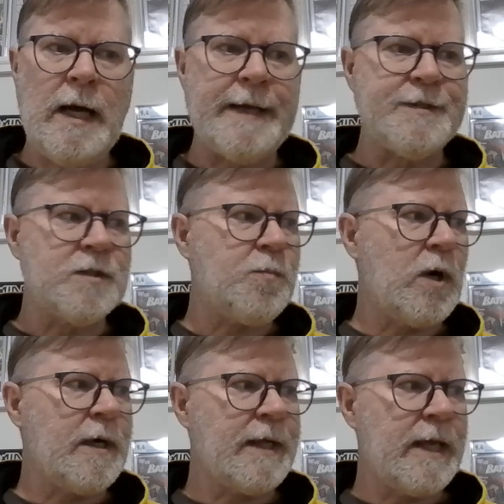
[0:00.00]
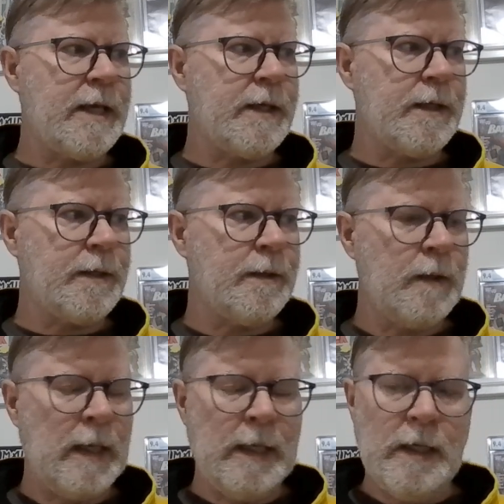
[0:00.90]
I just bought a
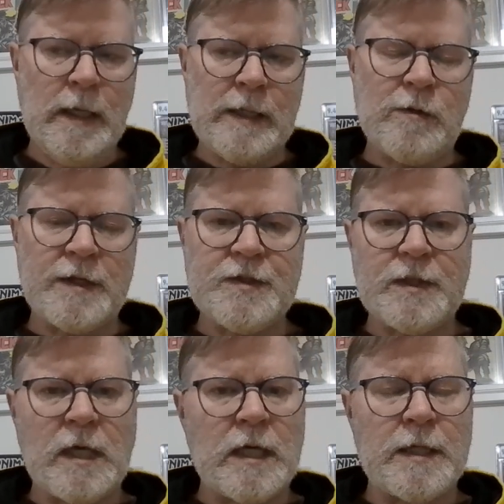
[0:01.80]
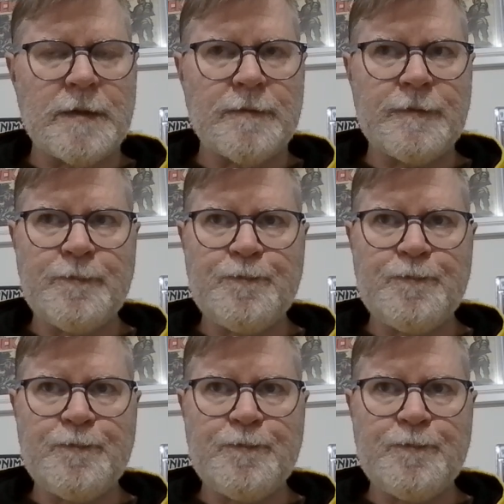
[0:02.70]
collection of